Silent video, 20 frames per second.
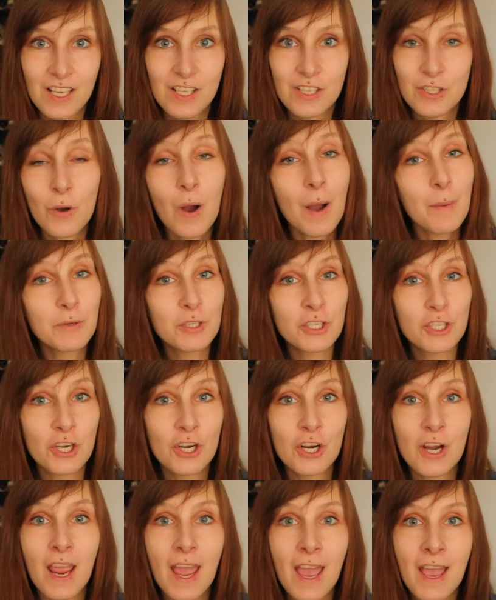So I'm
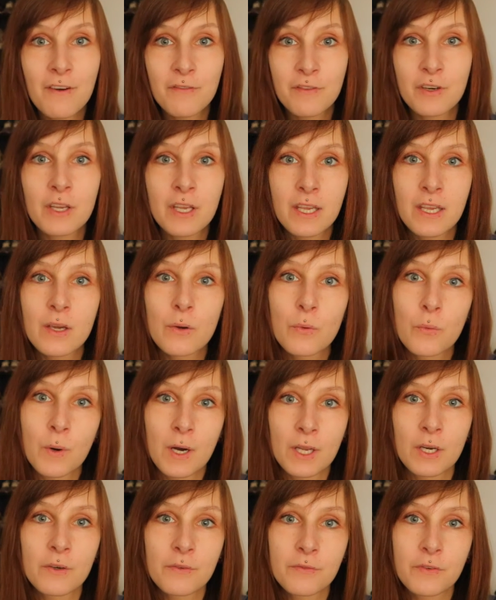sure every
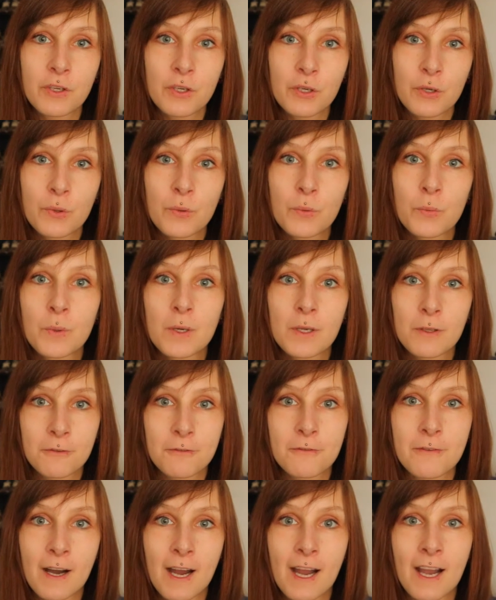one of you will
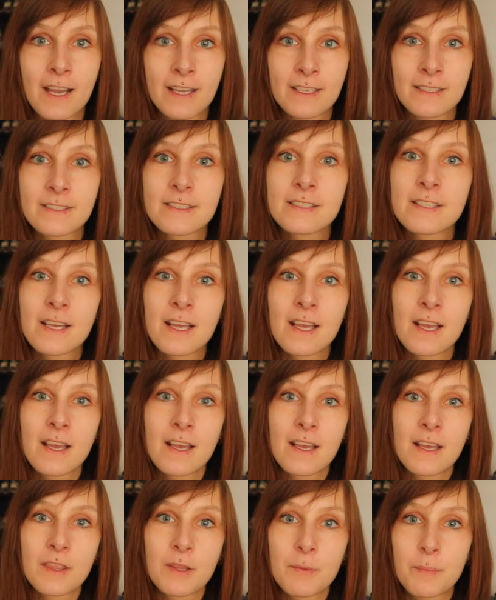find
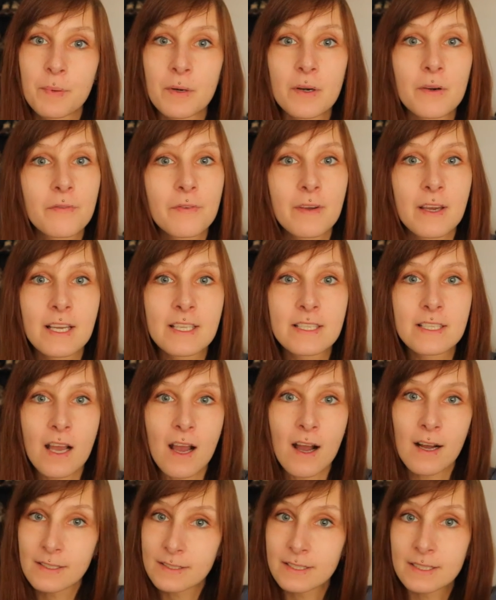the perfect
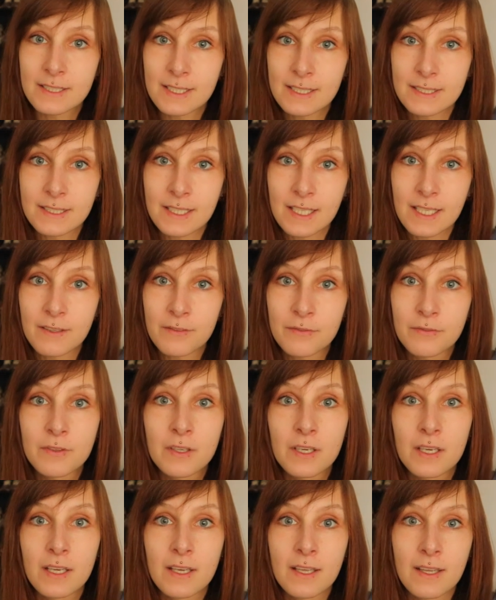alternative
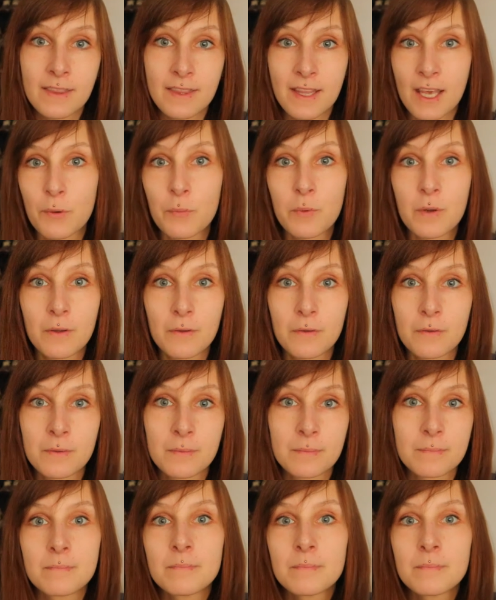that will